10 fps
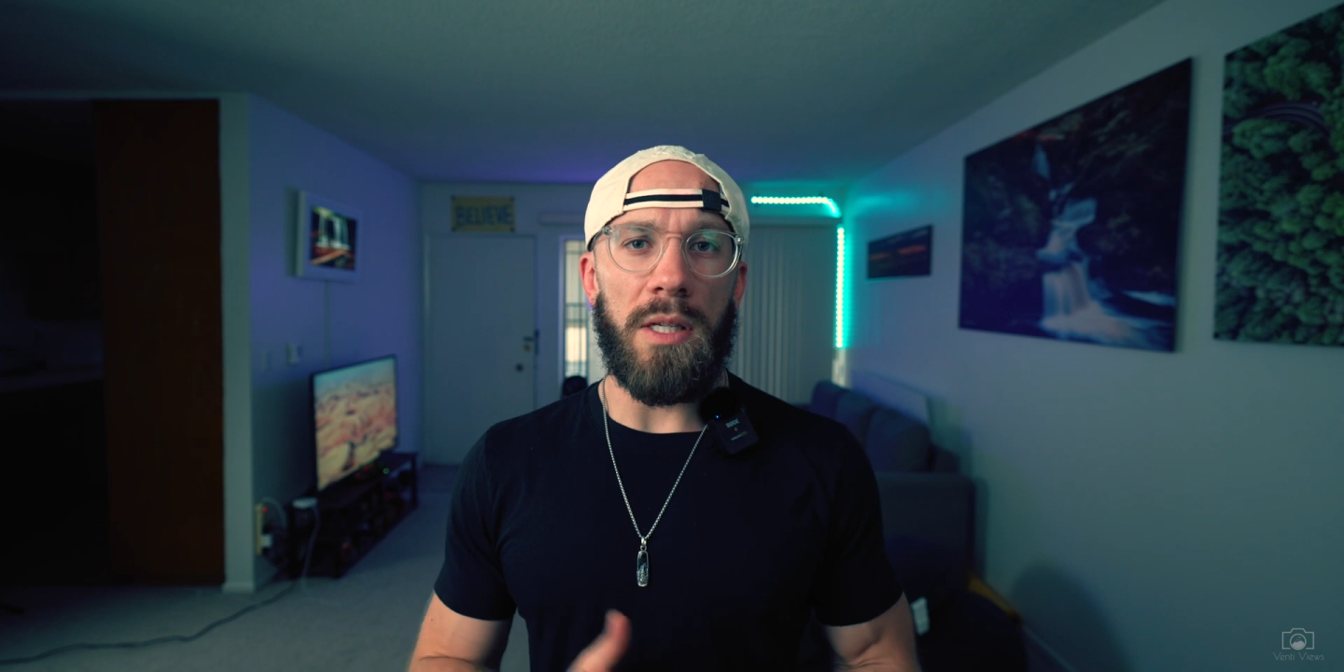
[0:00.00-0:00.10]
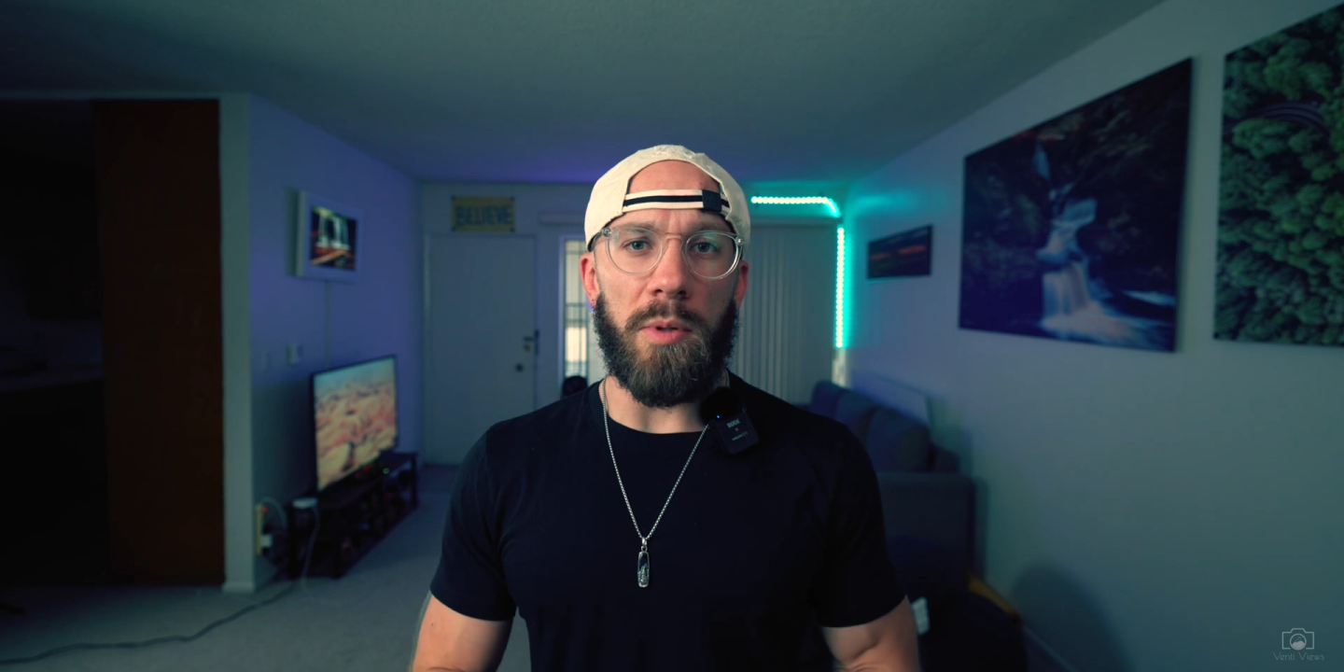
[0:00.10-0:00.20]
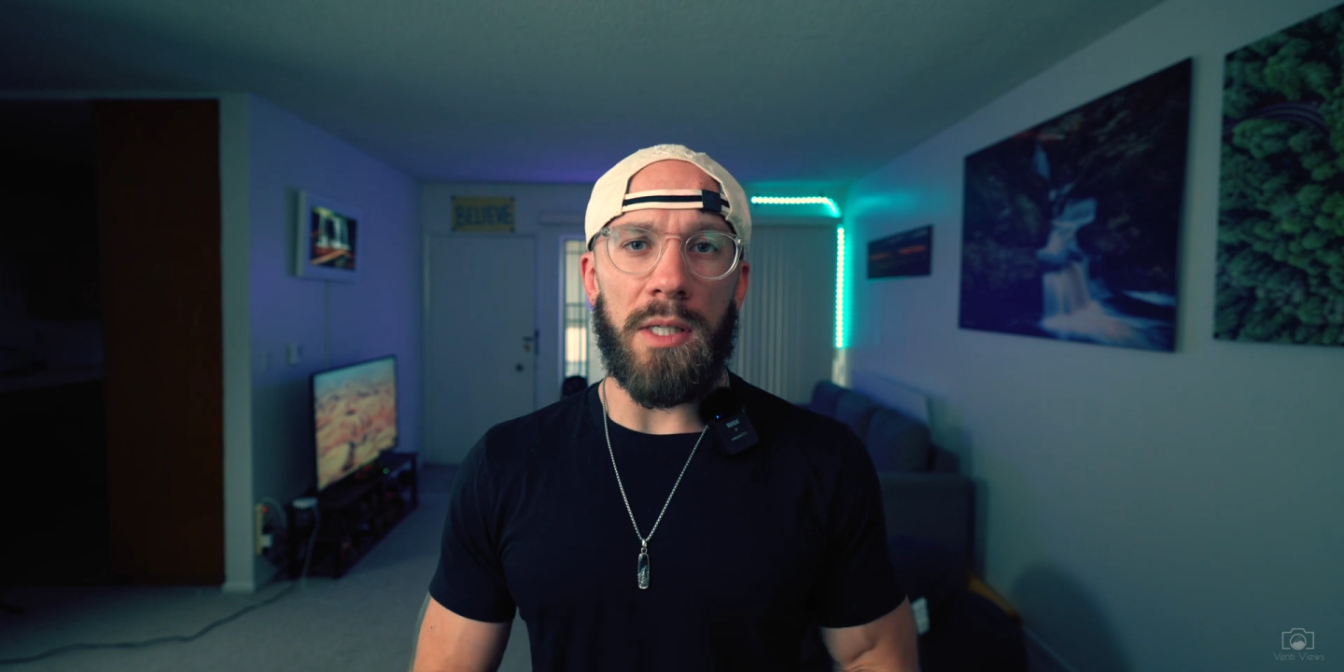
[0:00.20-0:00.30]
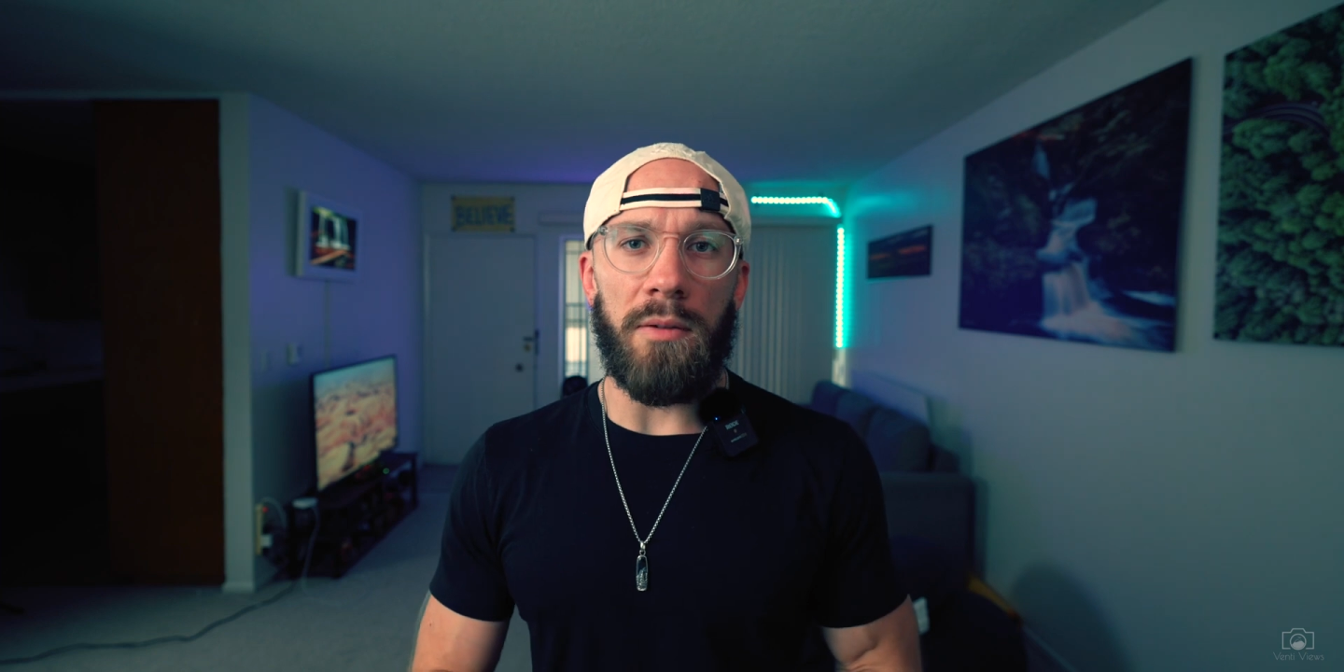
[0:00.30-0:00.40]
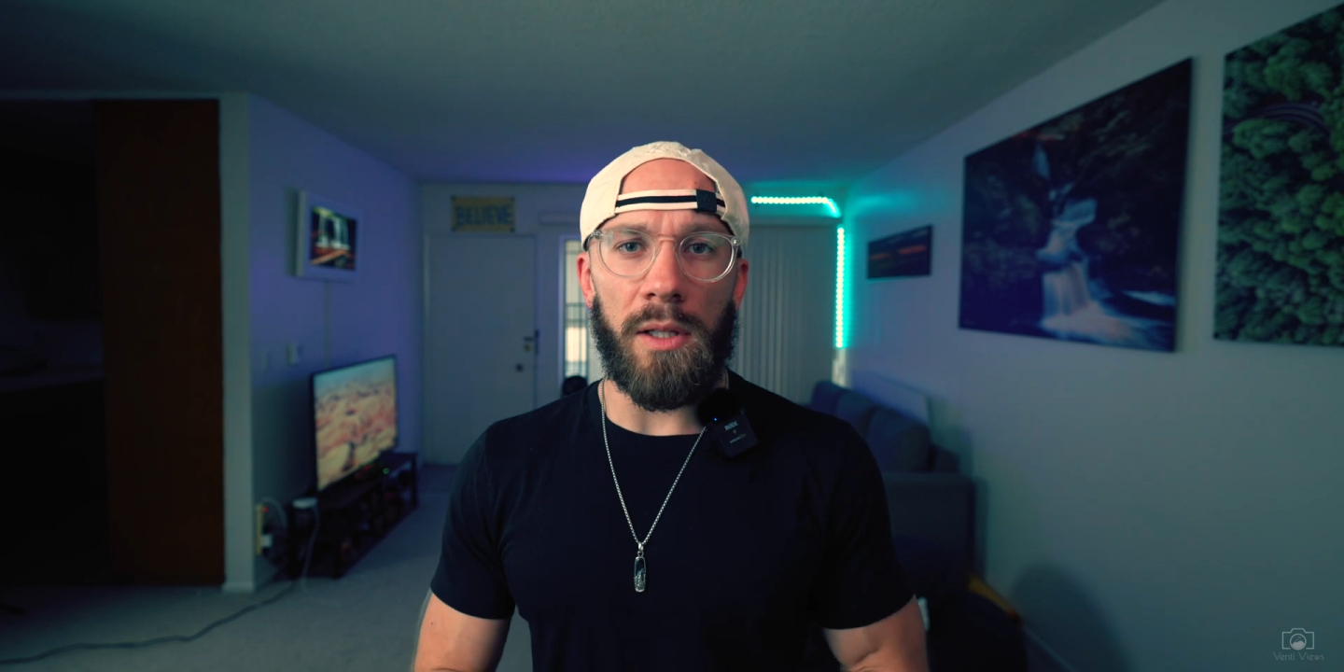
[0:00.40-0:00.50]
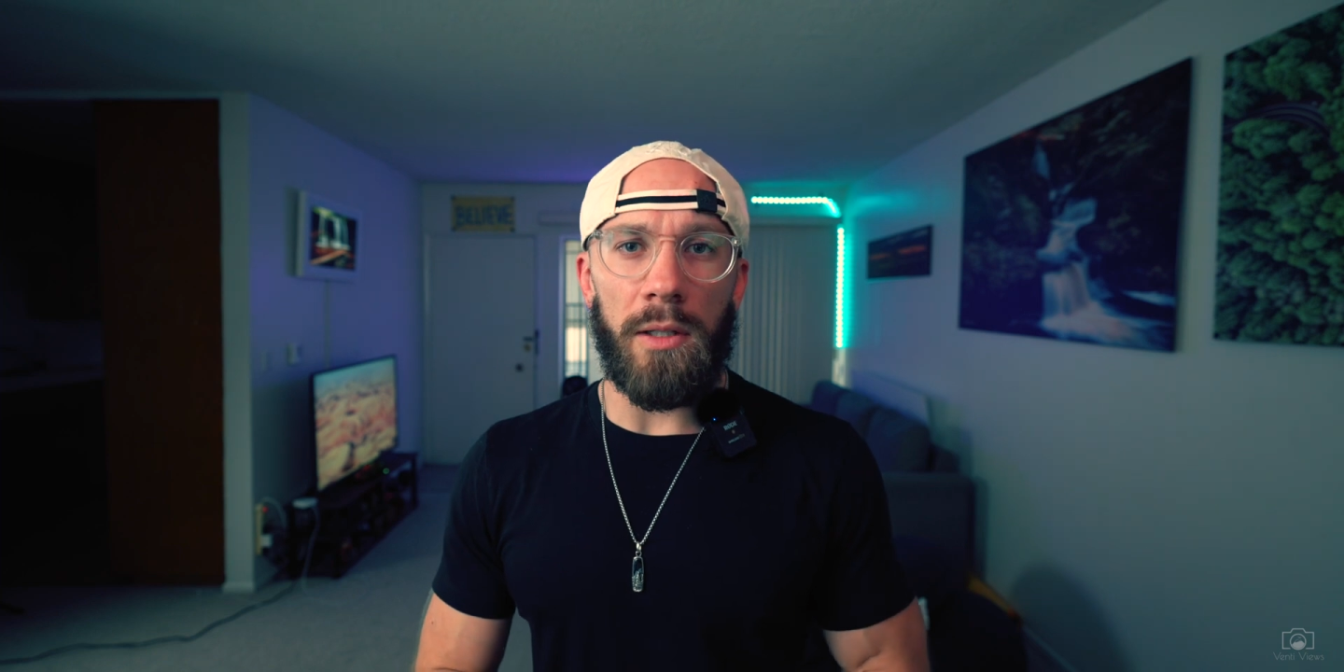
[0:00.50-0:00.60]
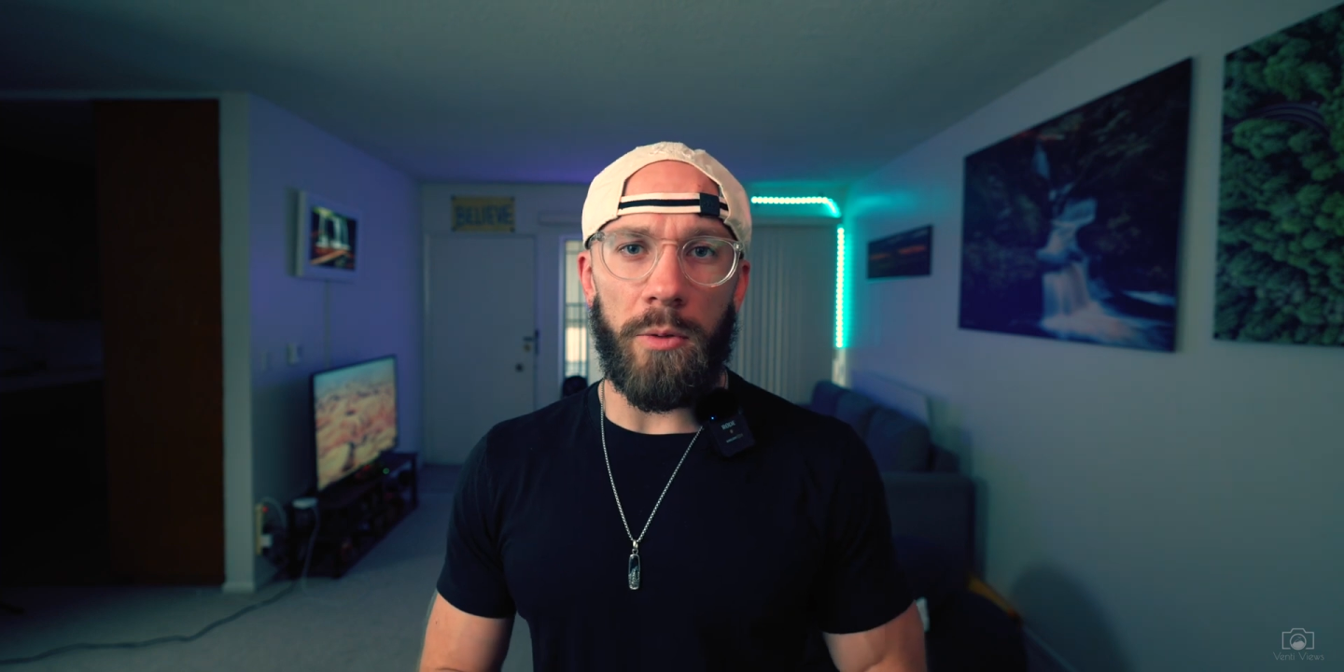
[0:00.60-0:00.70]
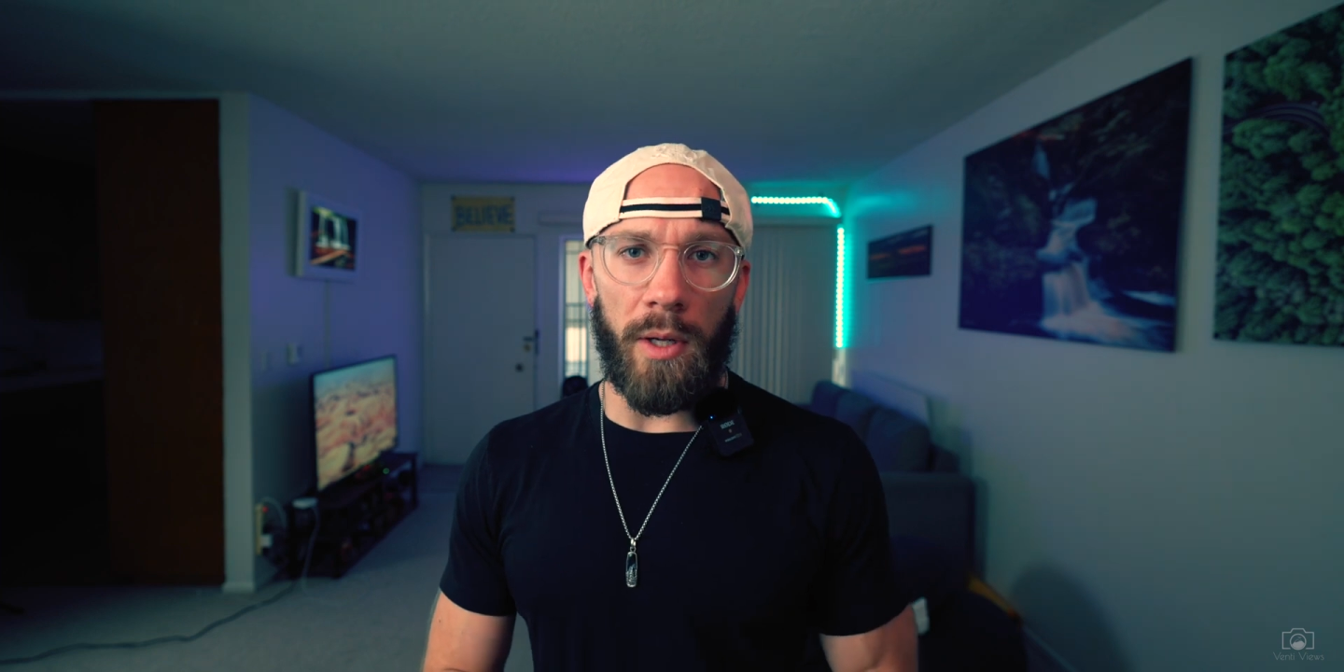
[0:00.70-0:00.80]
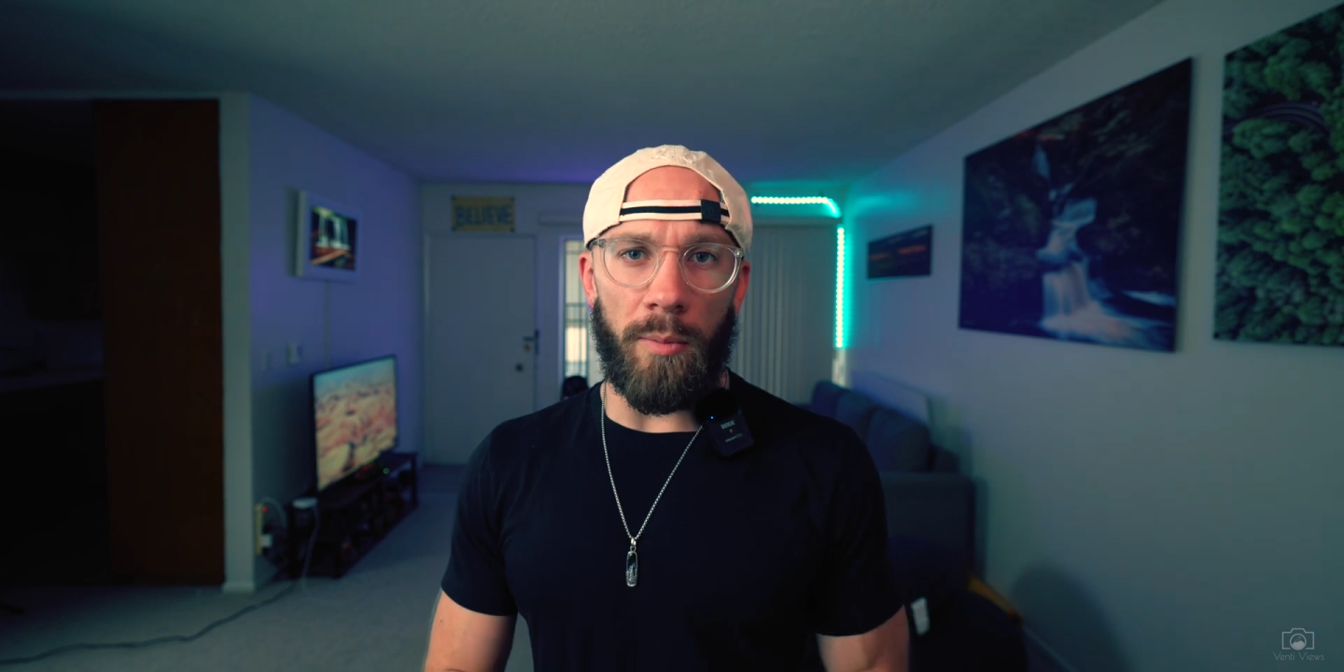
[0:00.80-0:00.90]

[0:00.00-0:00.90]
specifically doing